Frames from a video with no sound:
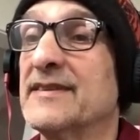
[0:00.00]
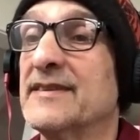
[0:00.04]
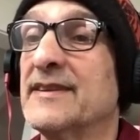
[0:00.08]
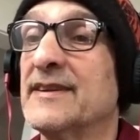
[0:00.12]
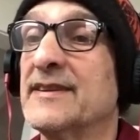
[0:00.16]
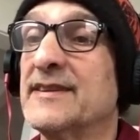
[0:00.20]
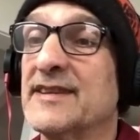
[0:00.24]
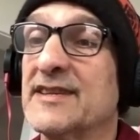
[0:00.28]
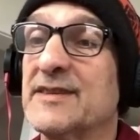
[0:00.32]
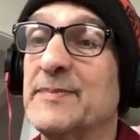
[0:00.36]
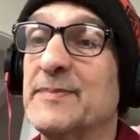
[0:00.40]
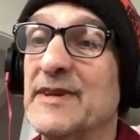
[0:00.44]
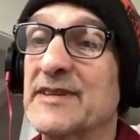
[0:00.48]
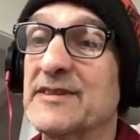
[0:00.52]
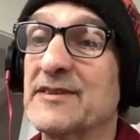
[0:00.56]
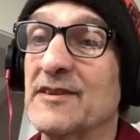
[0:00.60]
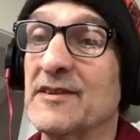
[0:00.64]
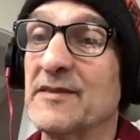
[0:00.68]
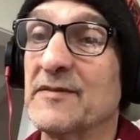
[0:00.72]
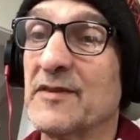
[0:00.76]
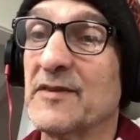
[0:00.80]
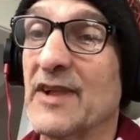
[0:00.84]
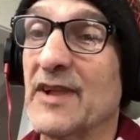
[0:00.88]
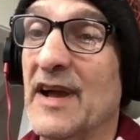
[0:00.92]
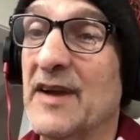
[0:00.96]
the dismissal
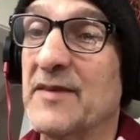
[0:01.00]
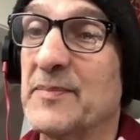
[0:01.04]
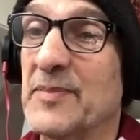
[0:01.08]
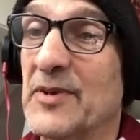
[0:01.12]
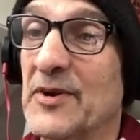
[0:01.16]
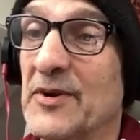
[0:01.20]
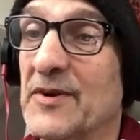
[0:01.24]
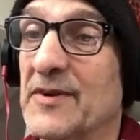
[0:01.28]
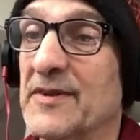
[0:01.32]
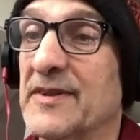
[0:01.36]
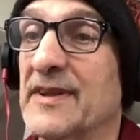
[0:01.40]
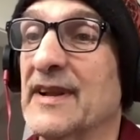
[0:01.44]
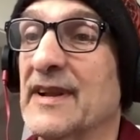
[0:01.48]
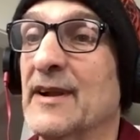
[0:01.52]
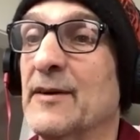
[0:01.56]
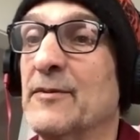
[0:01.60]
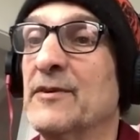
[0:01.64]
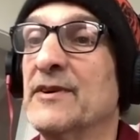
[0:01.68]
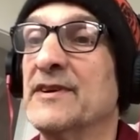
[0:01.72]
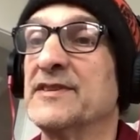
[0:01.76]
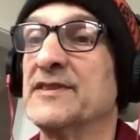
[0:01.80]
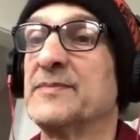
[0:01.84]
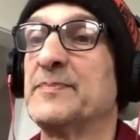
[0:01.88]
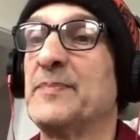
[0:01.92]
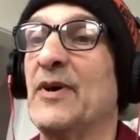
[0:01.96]
of Clyde Burr than I
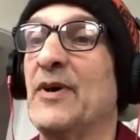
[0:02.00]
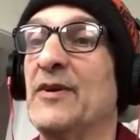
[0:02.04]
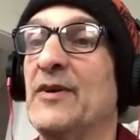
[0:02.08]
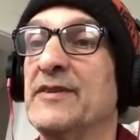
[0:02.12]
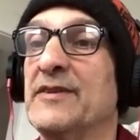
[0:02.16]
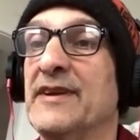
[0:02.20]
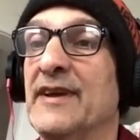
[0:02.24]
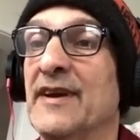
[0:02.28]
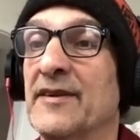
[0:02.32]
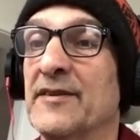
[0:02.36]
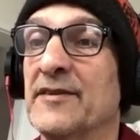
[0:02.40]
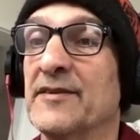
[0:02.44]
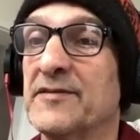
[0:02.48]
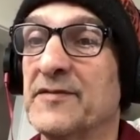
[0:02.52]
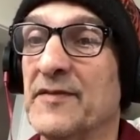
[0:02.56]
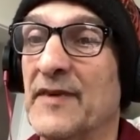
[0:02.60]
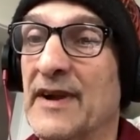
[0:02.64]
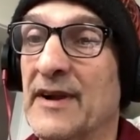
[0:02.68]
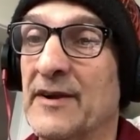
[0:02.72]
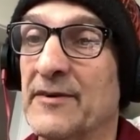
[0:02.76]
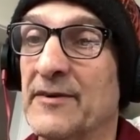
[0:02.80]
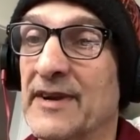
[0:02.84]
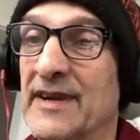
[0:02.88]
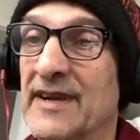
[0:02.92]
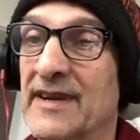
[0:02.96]
was Paul Di'Anno's
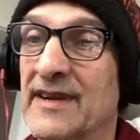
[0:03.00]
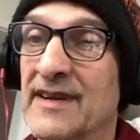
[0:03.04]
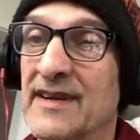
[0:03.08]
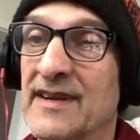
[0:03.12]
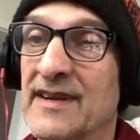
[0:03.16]
firing.